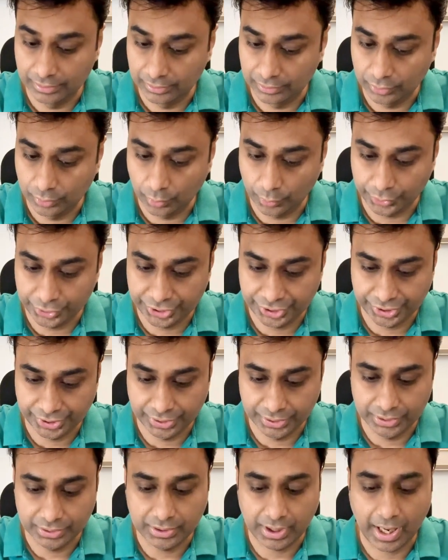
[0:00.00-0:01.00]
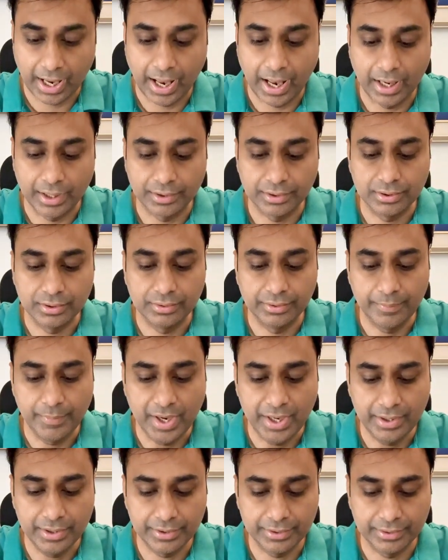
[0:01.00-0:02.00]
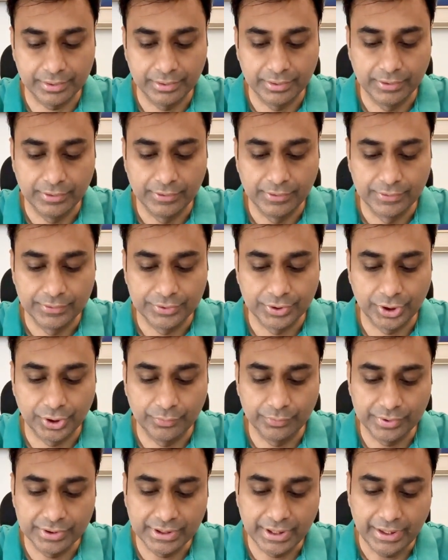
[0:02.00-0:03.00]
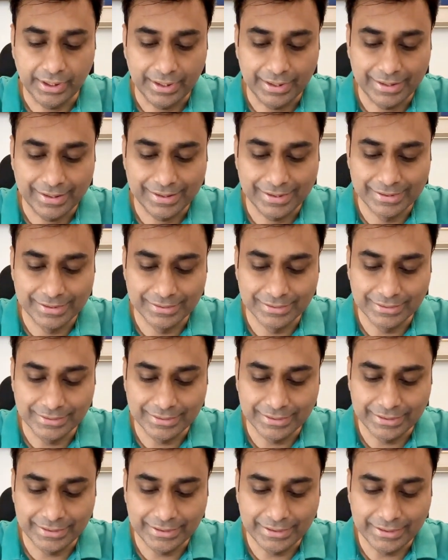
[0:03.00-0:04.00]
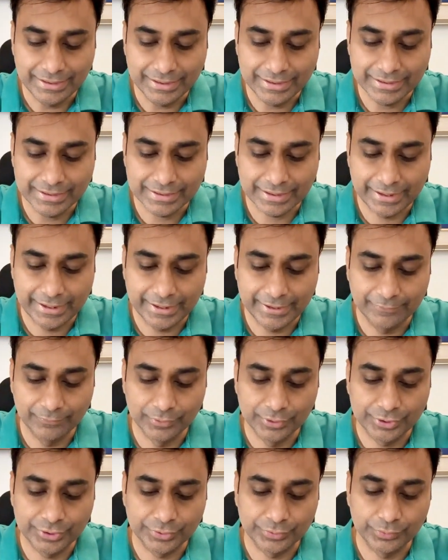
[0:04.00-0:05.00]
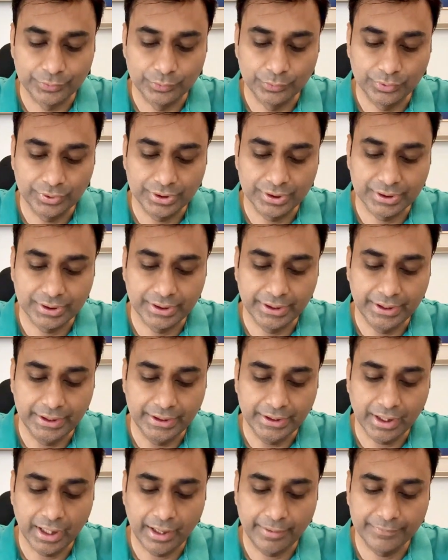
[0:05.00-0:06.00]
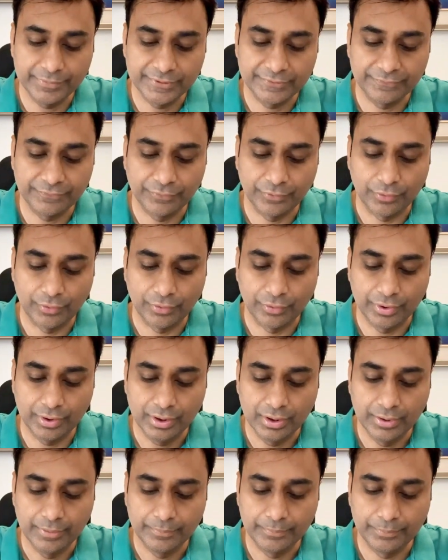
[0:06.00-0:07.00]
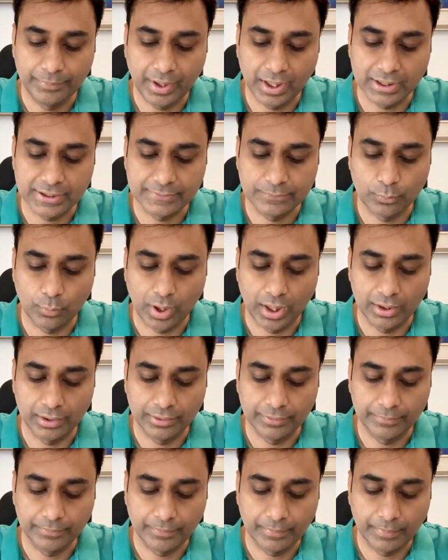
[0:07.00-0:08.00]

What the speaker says: a quotient and remainder? So you would say 13 is equal to 3 times 4 plus 1.